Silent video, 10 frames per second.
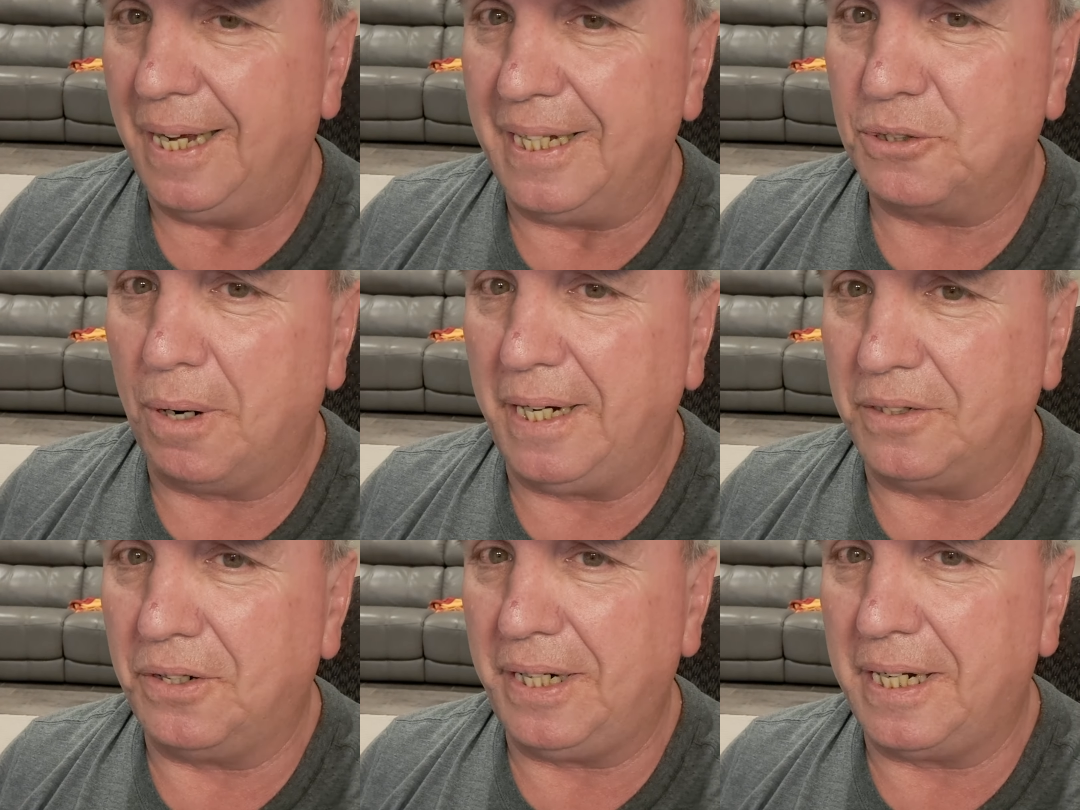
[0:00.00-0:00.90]
That's right,
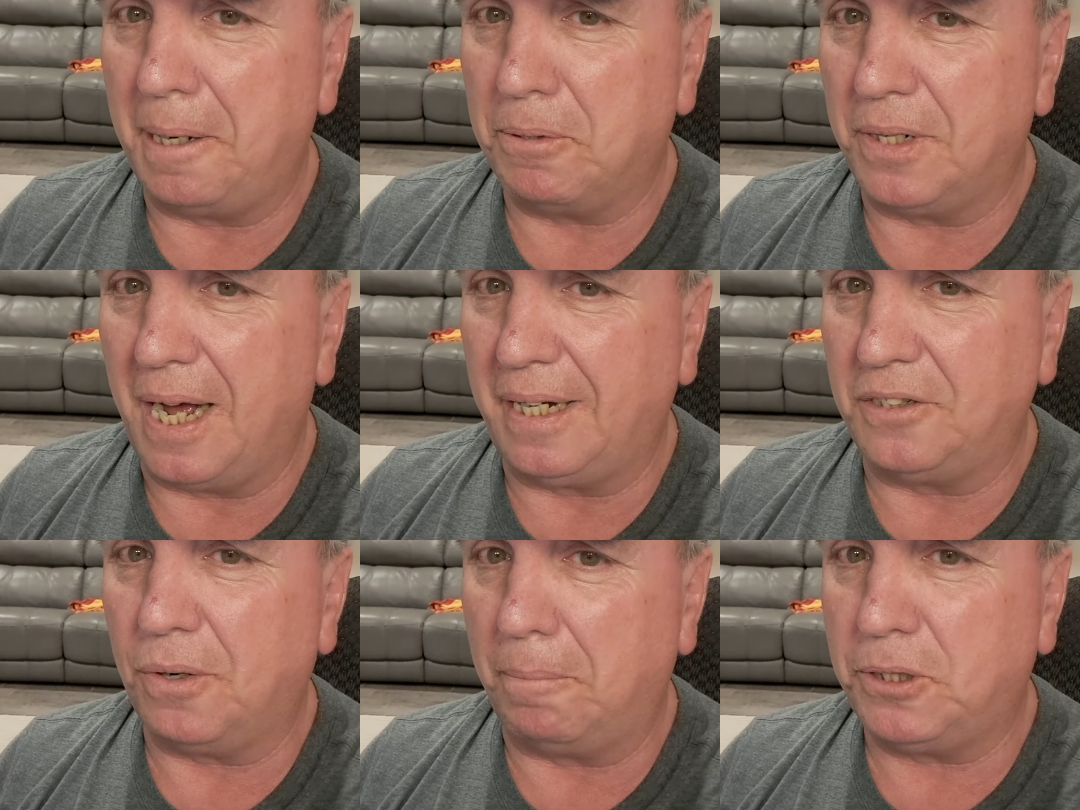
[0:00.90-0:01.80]
Dirty Diaper Donnie
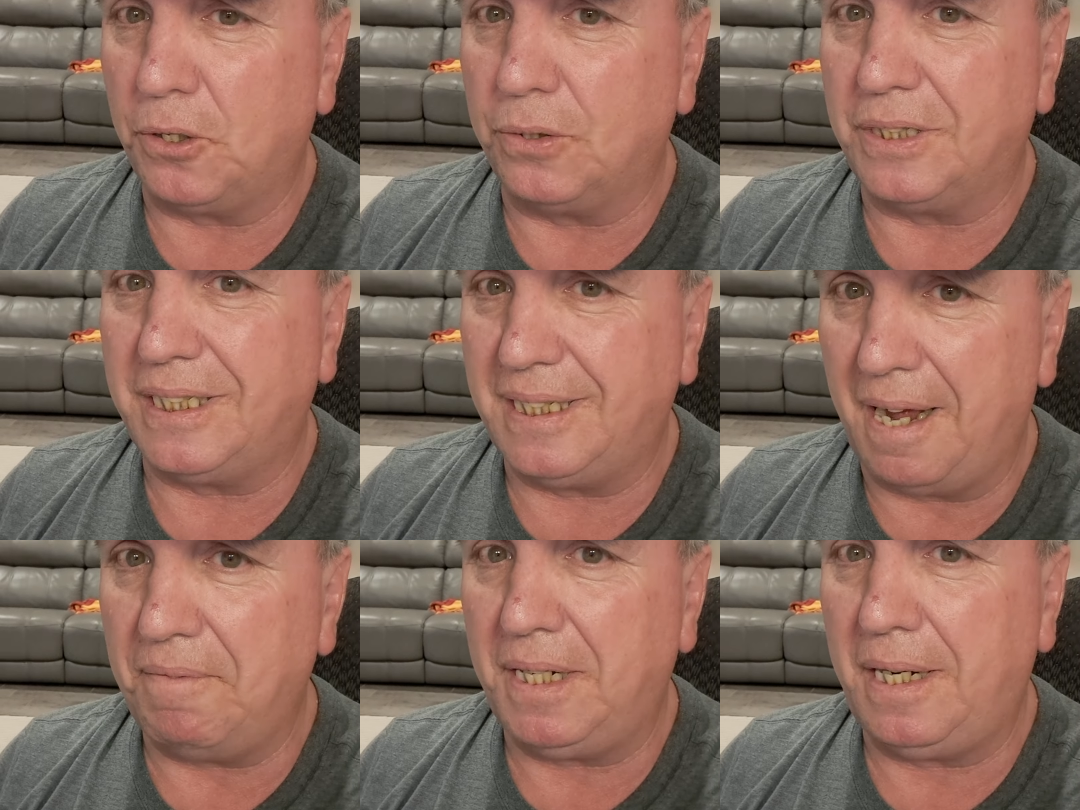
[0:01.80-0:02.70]
Trump turned
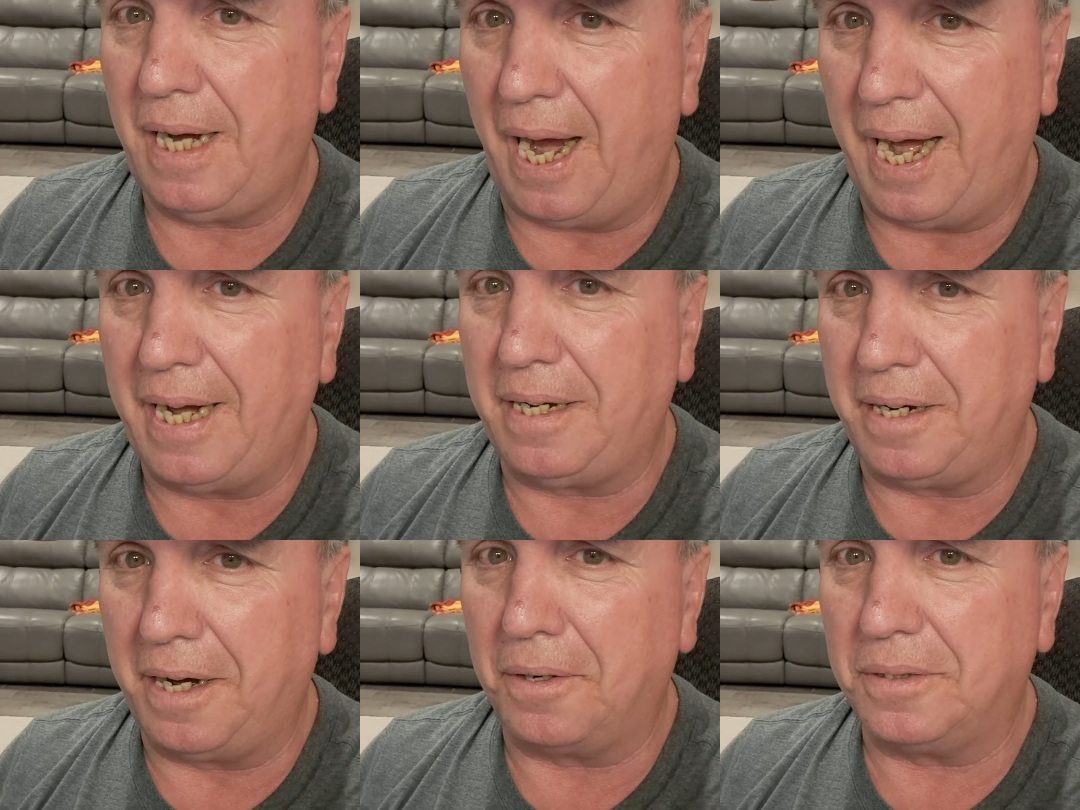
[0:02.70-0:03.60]
78
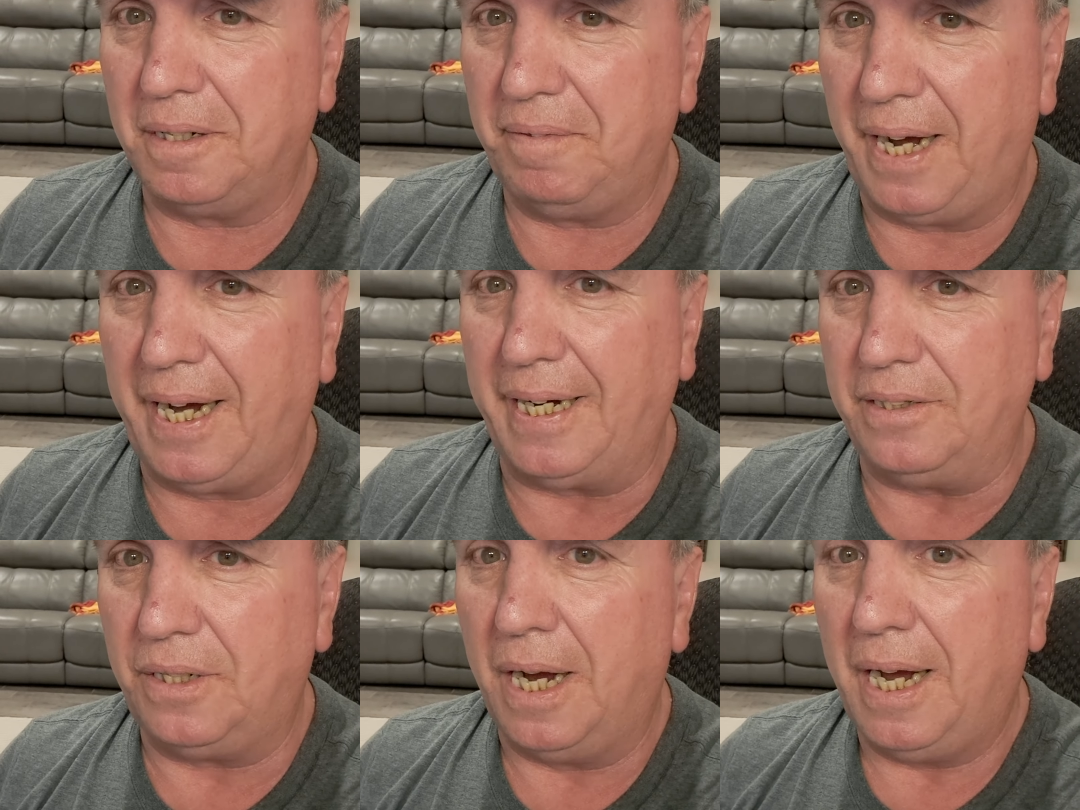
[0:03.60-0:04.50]
years of
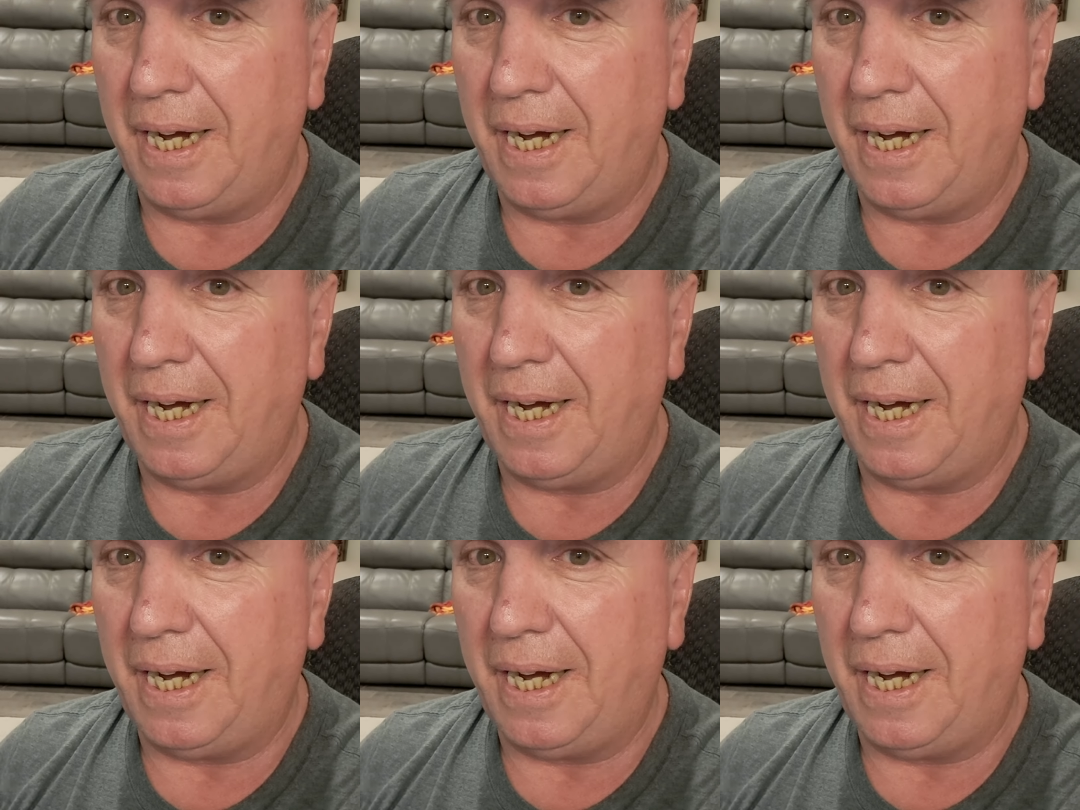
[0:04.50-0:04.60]
age.